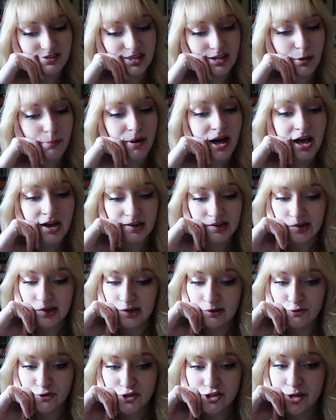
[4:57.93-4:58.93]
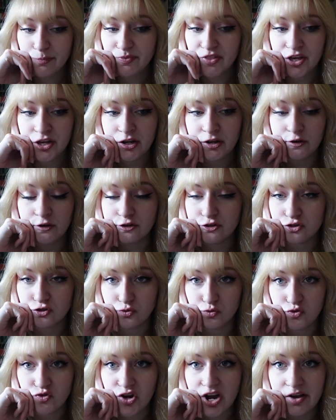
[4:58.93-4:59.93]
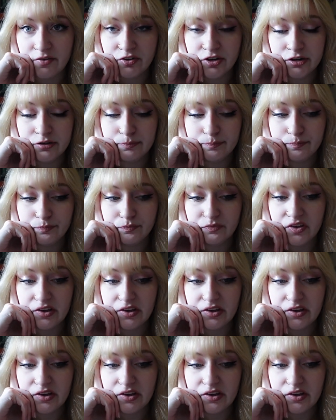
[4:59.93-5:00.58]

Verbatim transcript: Like a pocket knife or something or a screwdriver?